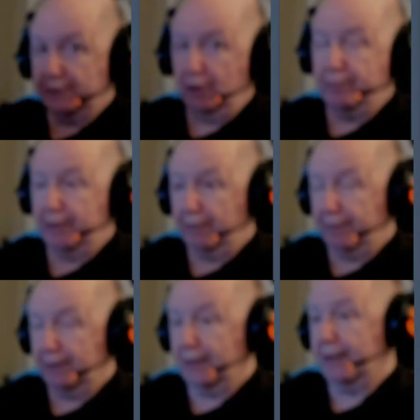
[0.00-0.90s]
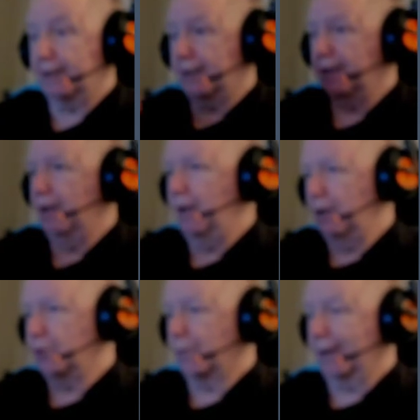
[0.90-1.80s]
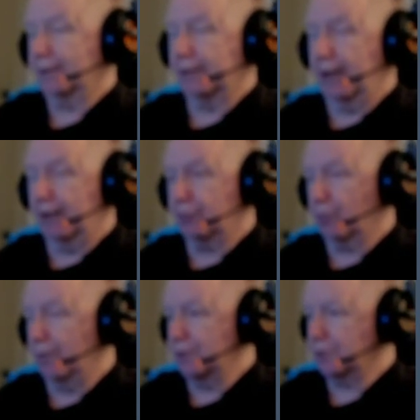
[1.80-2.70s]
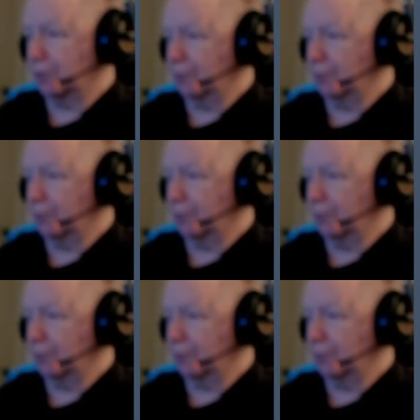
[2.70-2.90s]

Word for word: me anything. I had to directly ask questions,